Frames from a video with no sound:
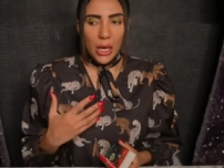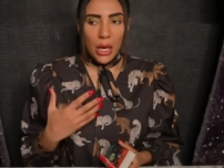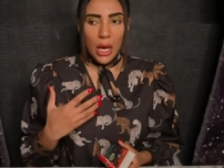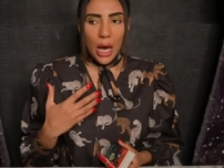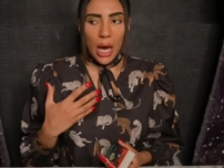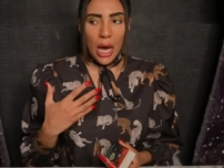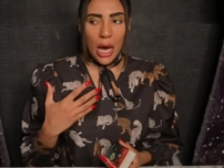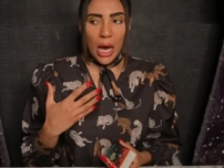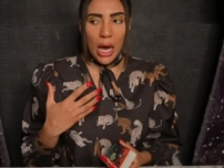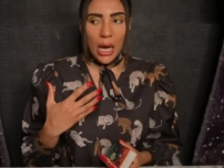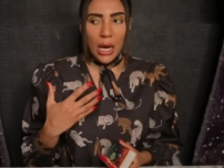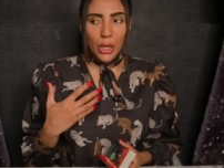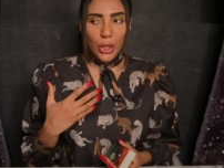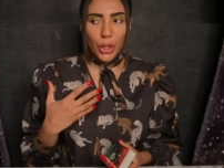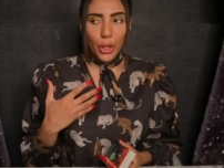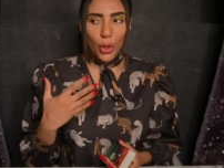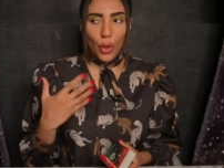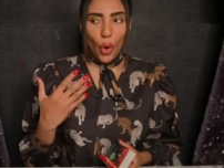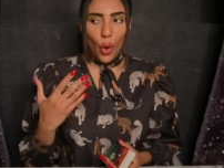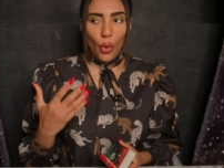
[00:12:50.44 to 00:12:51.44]
Uh,
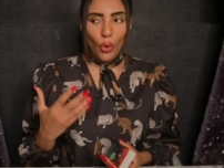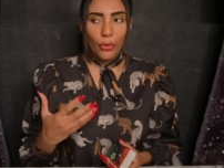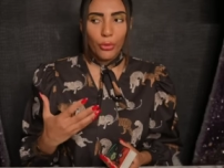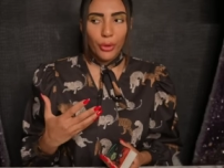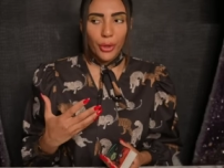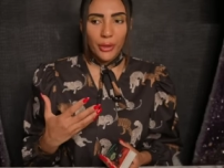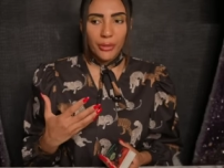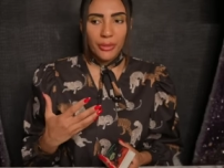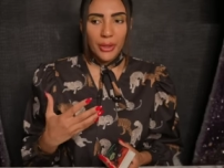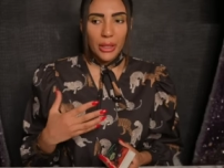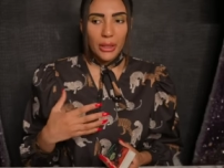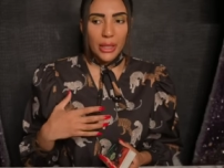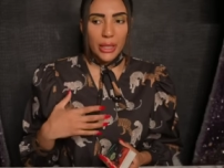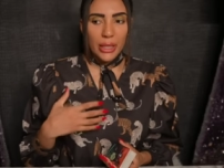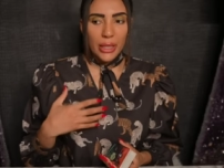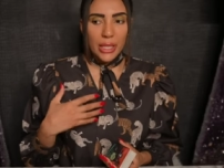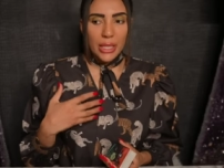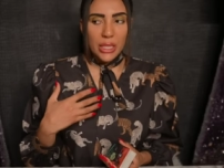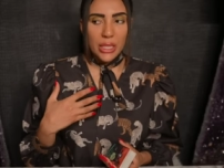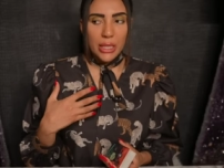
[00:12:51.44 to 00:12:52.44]
you're over
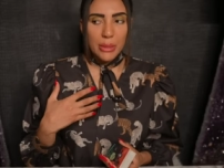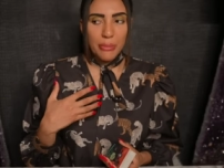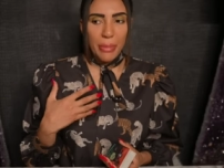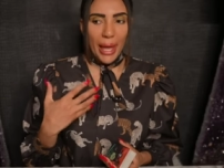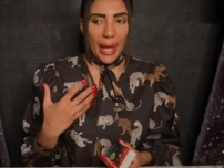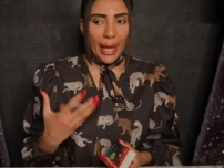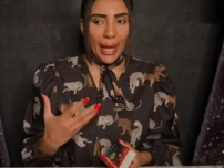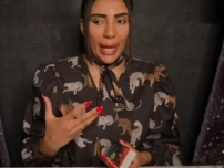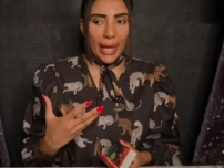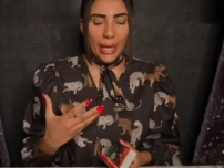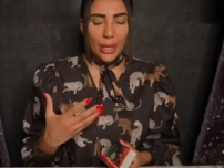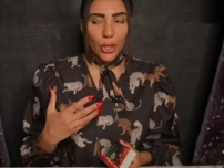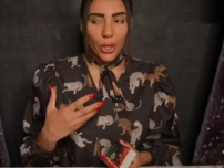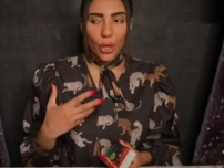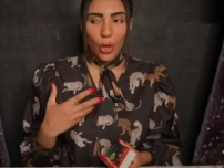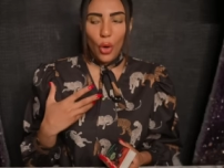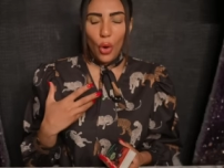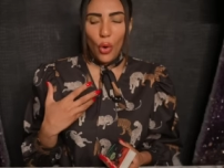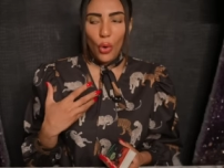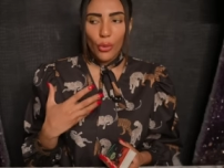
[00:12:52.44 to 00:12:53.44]
feeling this pain.
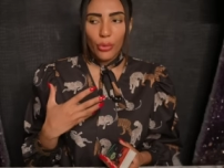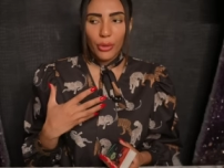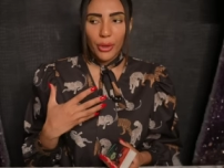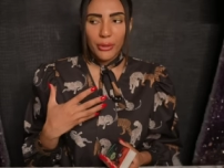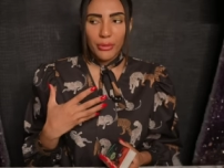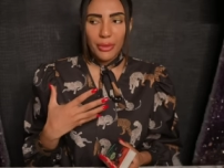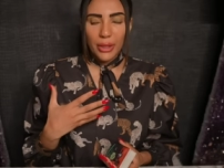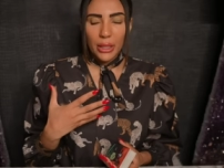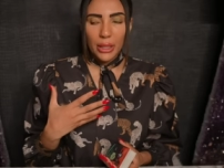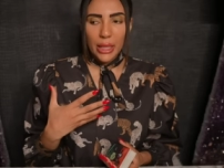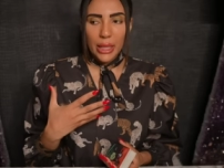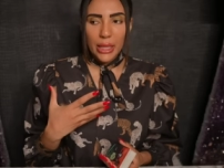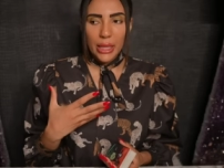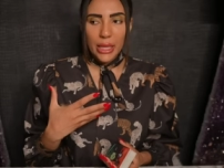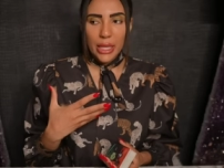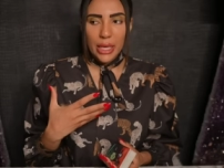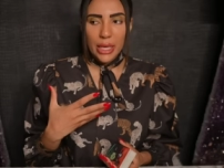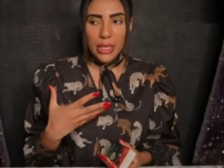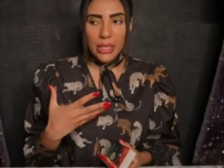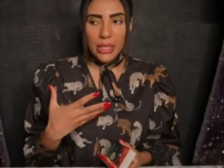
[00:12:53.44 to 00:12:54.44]
You're over feeling
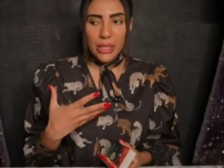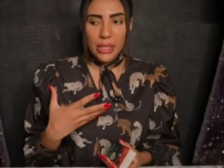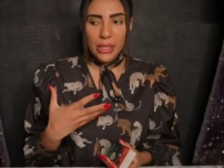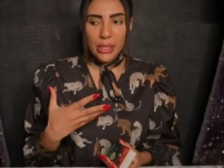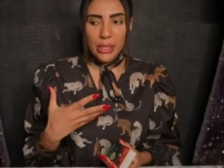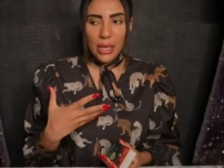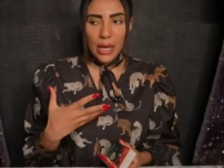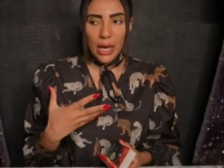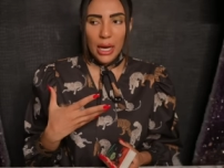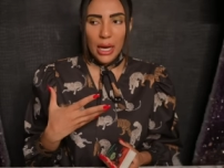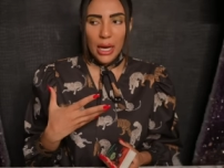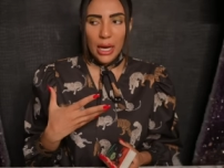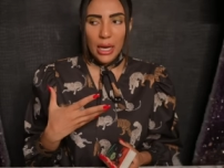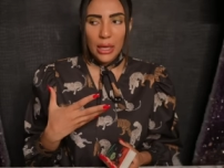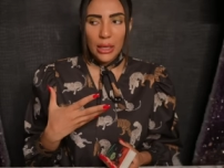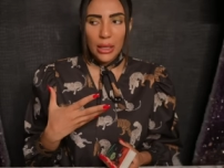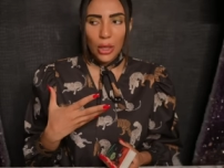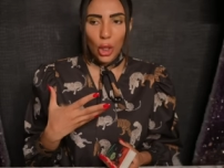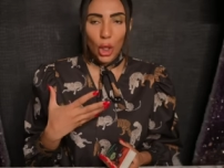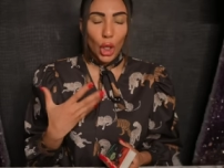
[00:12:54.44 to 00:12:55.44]
this
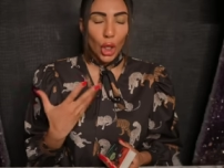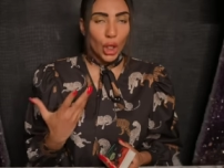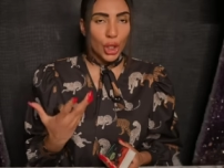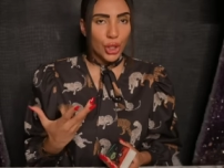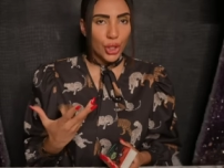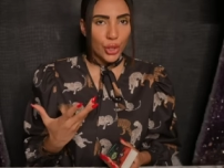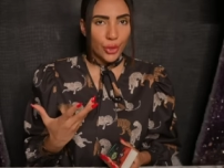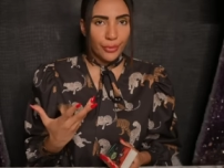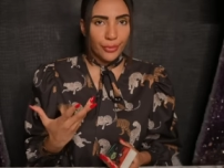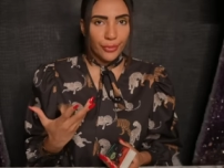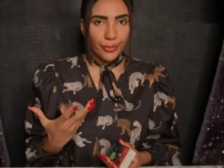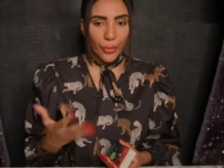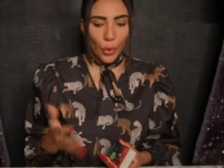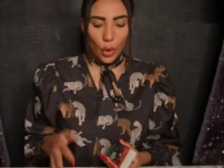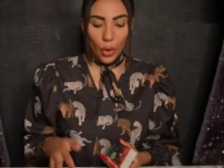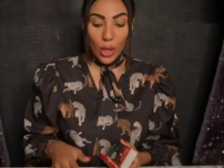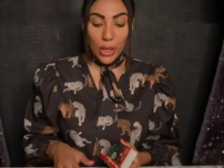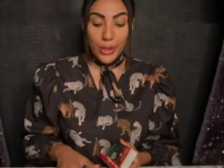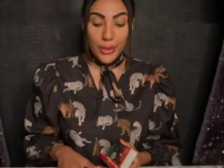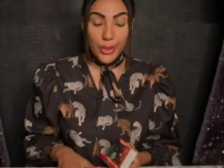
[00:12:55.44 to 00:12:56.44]
uh, hurt
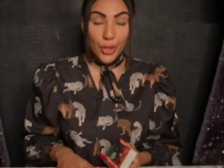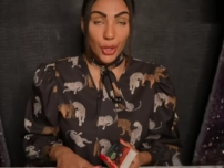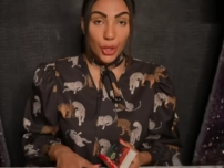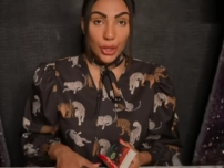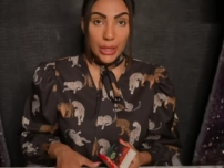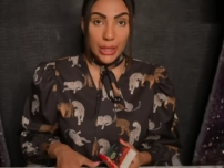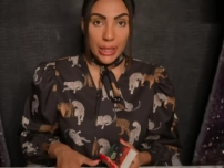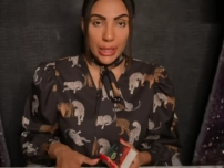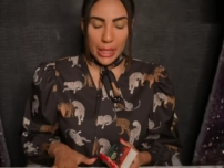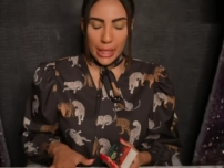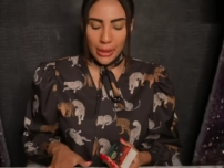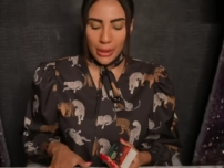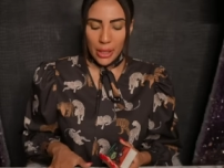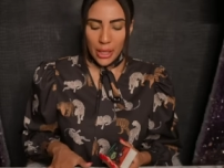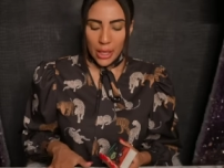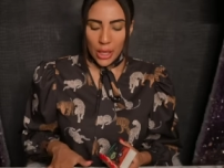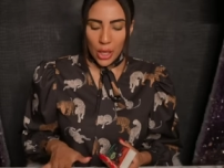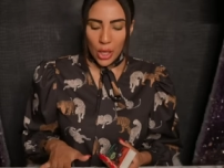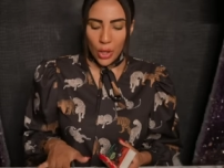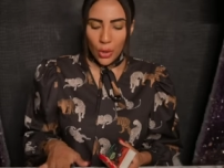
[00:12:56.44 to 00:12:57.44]
or uncertainty.
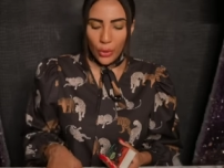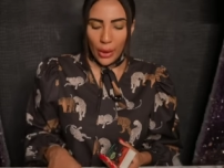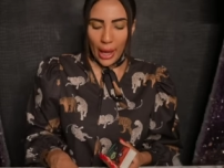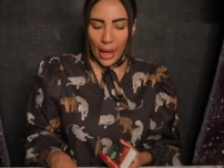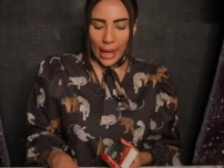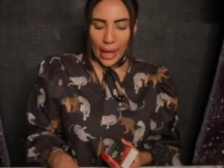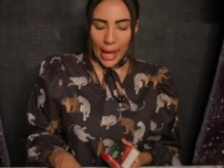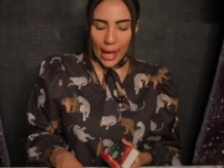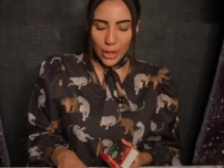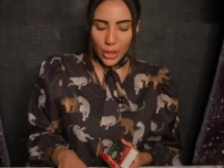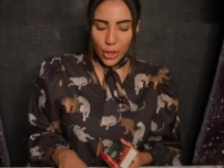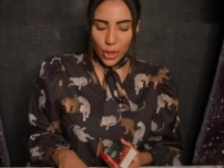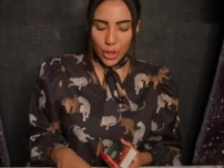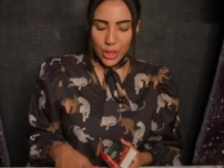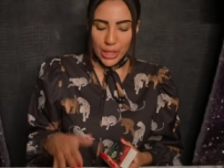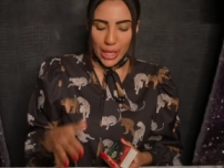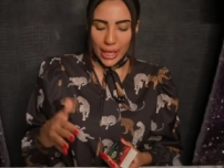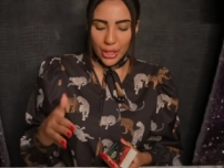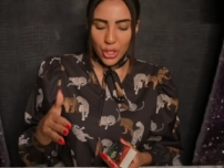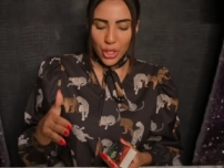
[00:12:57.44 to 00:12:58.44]
Okay. And you're
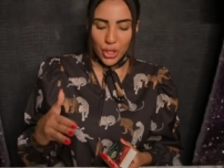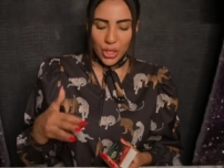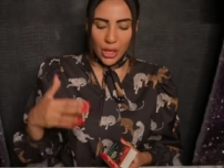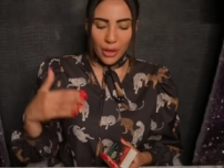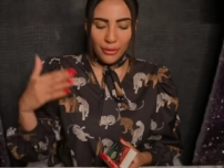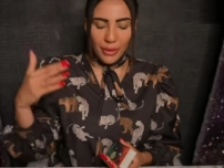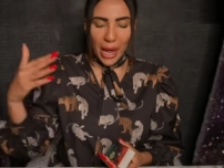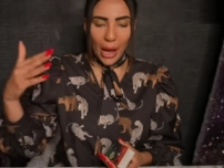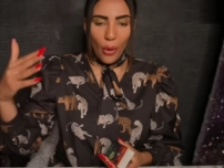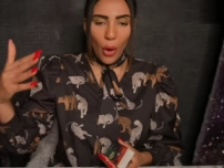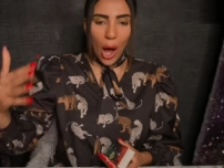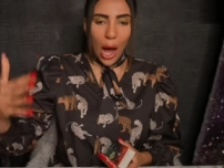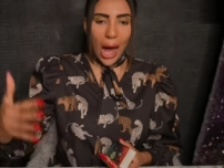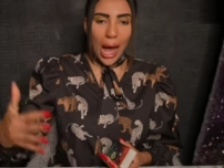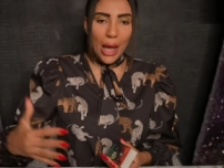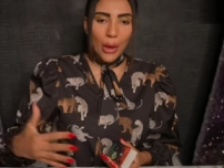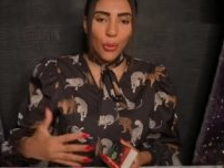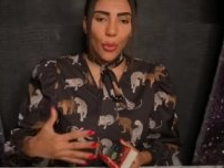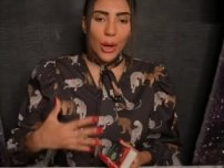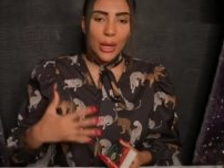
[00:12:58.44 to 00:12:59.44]
saying to yourself, now
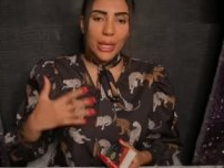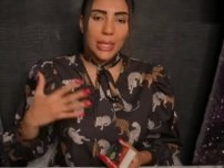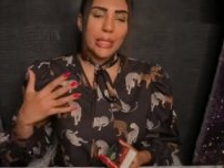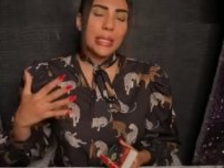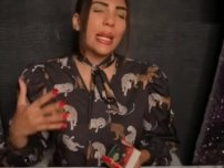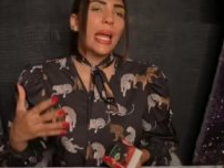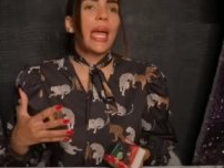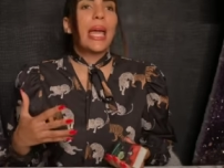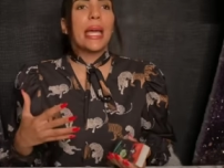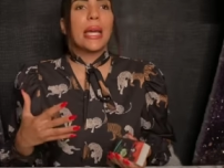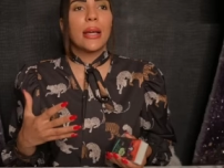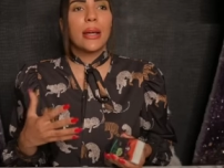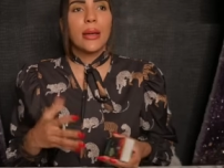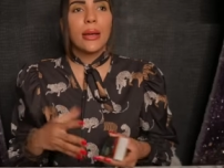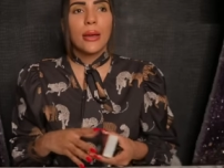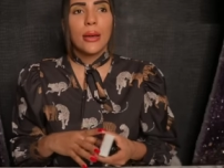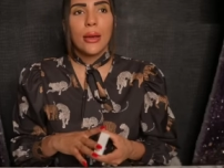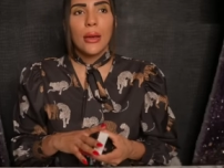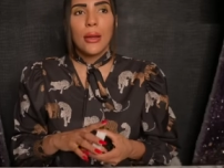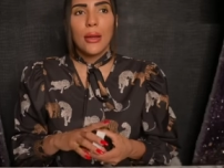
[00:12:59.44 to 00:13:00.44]
I want to
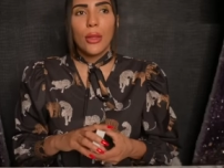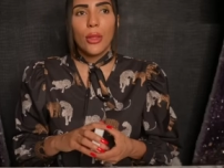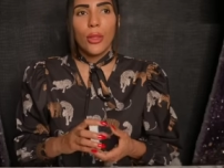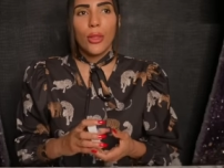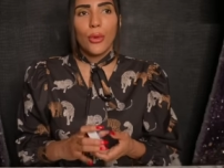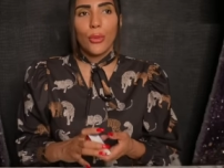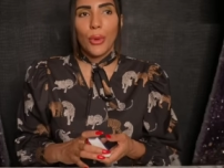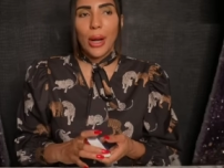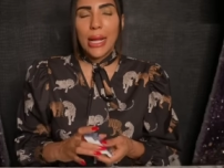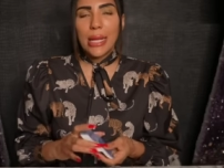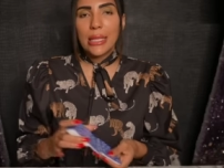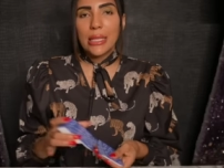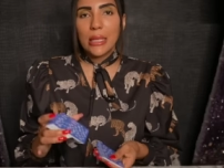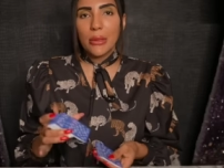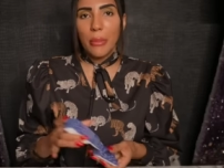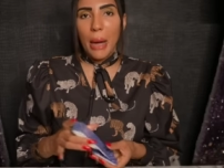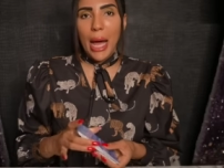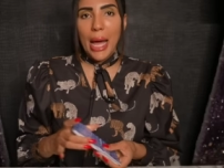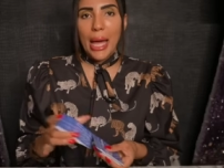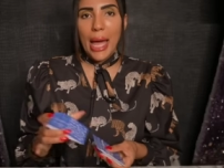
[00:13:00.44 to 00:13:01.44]
take the reins
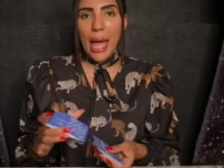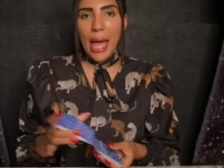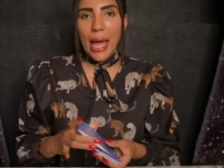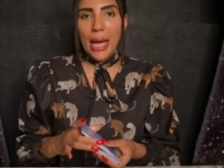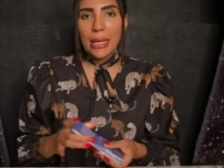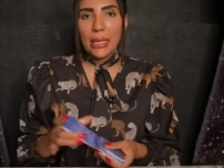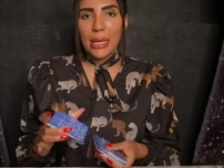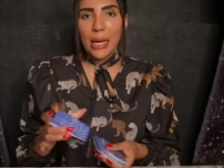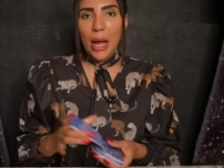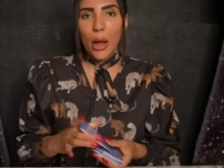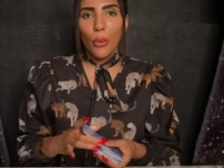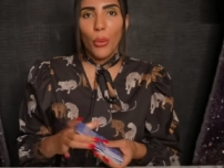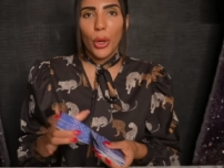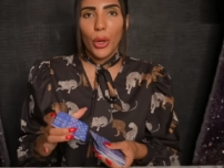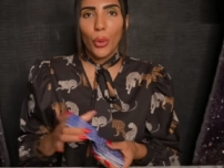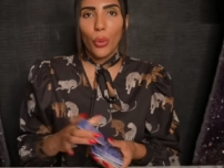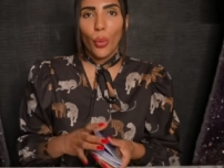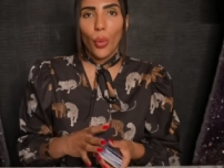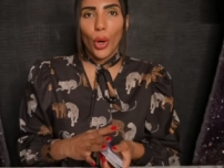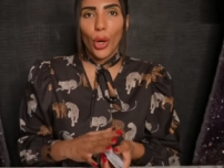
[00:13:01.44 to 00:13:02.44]
in my hand and I want
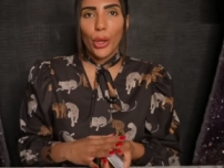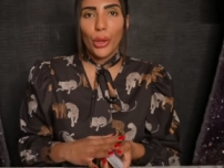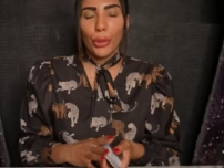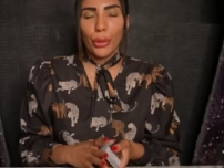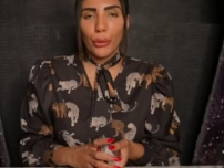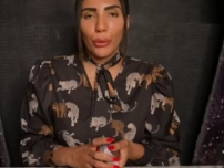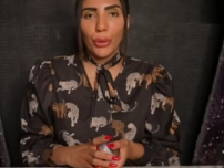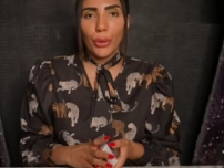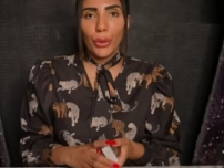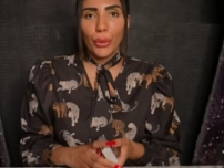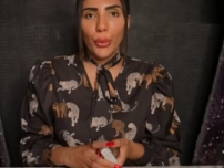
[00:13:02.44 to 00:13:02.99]
to work through